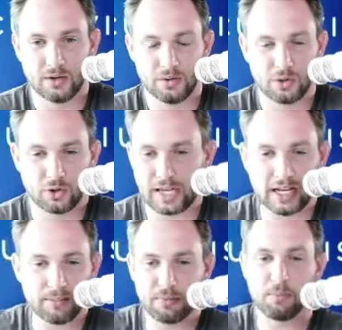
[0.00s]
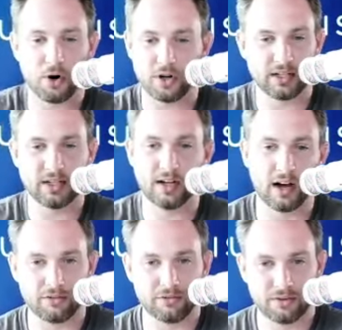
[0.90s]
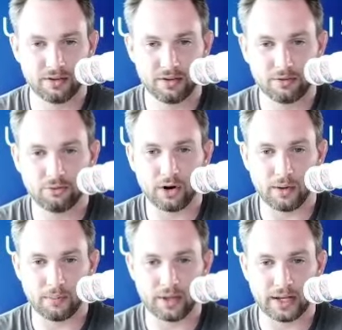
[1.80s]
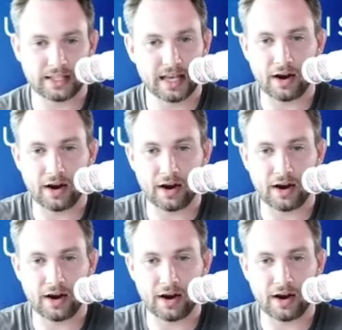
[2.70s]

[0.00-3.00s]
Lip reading: they're getting bombarded enough from like